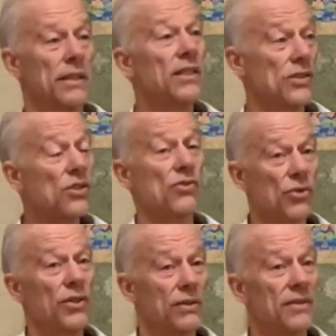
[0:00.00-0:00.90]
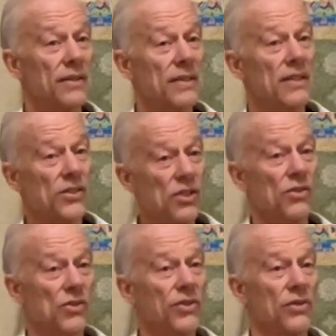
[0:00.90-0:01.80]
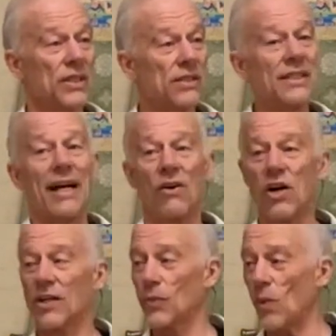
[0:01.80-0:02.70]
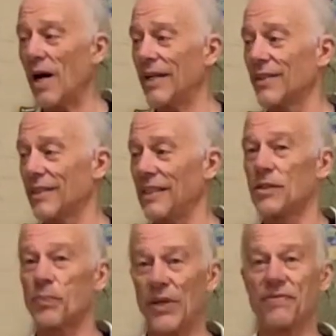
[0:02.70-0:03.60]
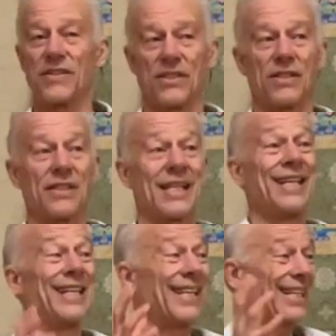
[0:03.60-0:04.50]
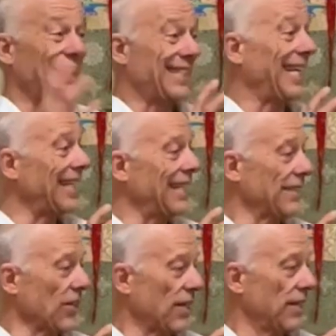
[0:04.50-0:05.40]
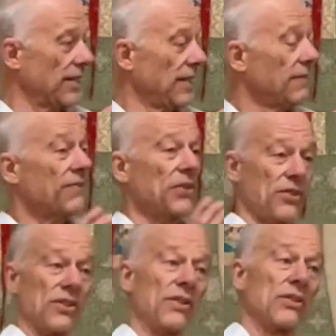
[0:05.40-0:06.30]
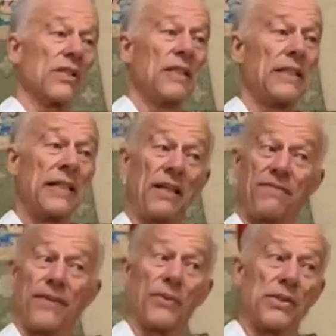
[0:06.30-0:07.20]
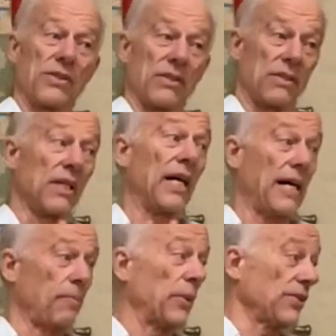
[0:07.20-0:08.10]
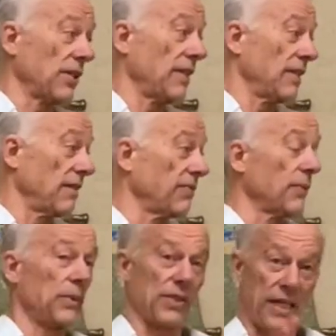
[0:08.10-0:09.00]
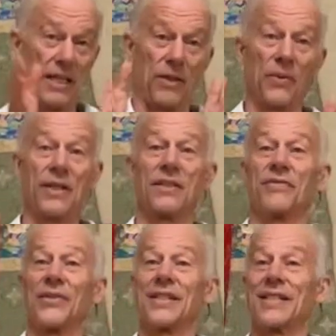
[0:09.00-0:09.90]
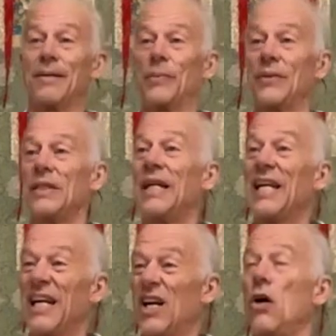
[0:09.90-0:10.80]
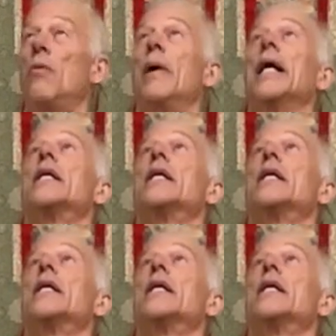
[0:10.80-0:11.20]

This is true. This is true. This is how hardwired these preferences and identities are. Versus if it was the opposite, if it was Iowa, for example, oh my